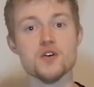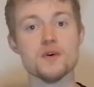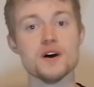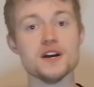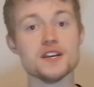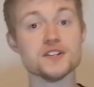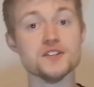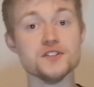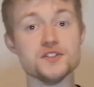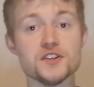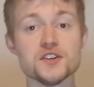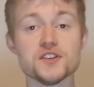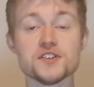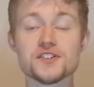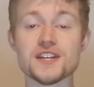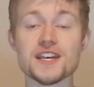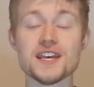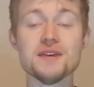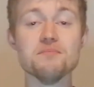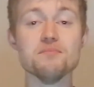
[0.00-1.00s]
where you can
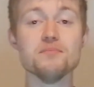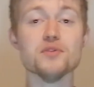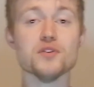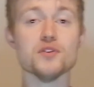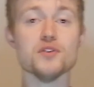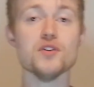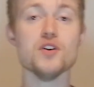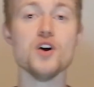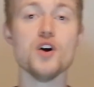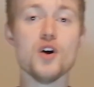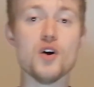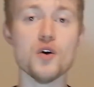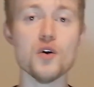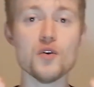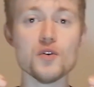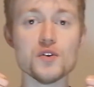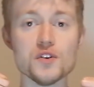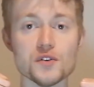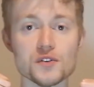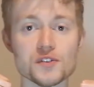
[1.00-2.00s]
just input
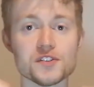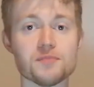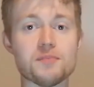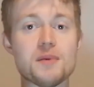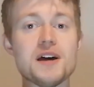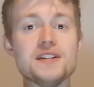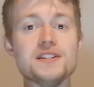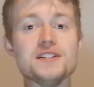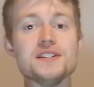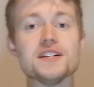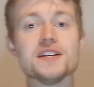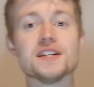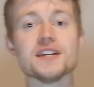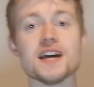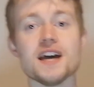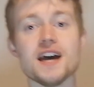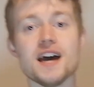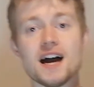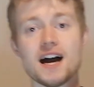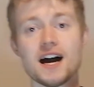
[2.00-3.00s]
all your spending